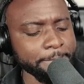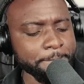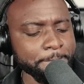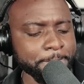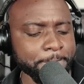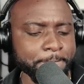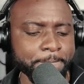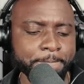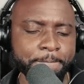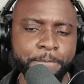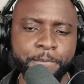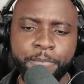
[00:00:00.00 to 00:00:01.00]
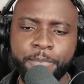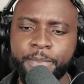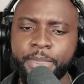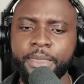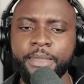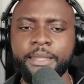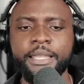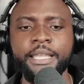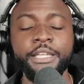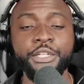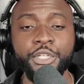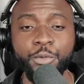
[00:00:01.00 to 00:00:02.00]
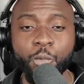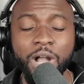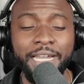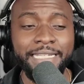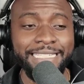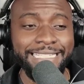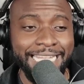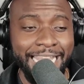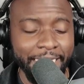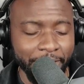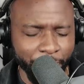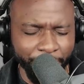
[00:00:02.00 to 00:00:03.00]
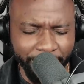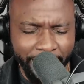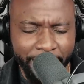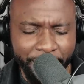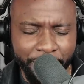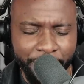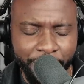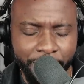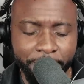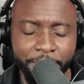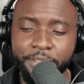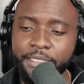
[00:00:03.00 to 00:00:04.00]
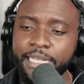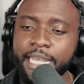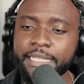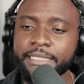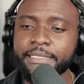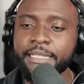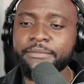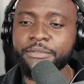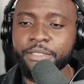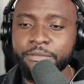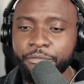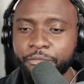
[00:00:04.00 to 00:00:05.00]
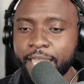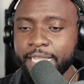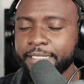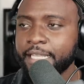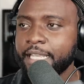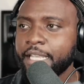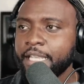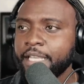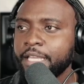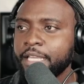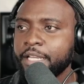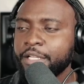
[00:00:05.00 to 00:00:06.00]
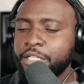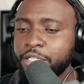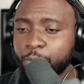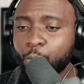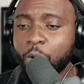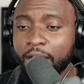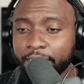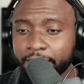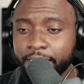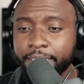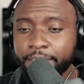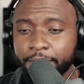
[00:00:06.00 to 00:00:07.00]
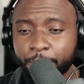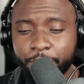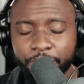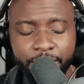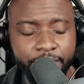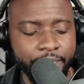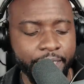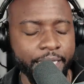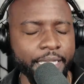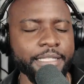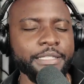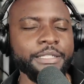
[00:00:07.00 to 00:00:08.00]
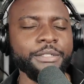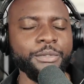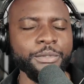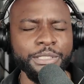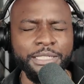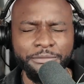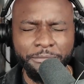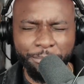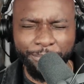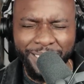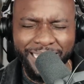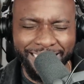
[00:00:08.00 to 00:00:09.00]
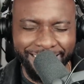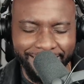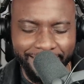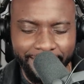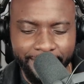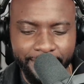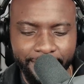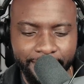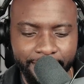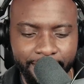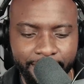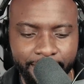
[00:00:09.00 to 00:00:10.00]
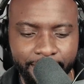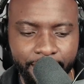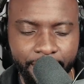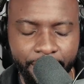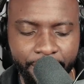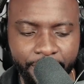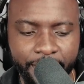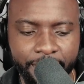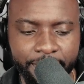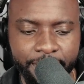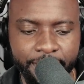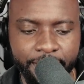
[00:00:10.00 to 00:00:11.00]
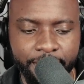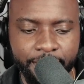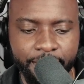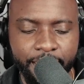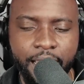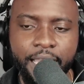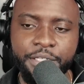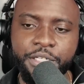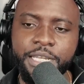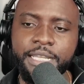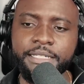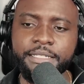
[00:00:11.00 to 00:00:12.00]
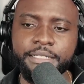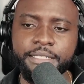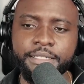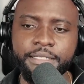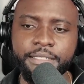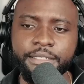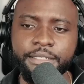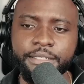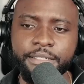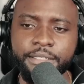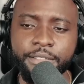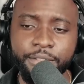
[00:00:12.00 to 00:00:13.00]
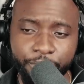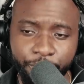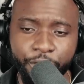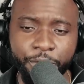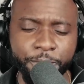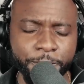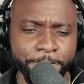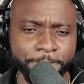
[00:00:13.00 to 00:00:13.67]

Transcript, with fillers: Drink the coffee, it'll make you feel better. She wanted to take the relationship to the next level. In fact, she wanted to be exclusive, but then I checked her phone.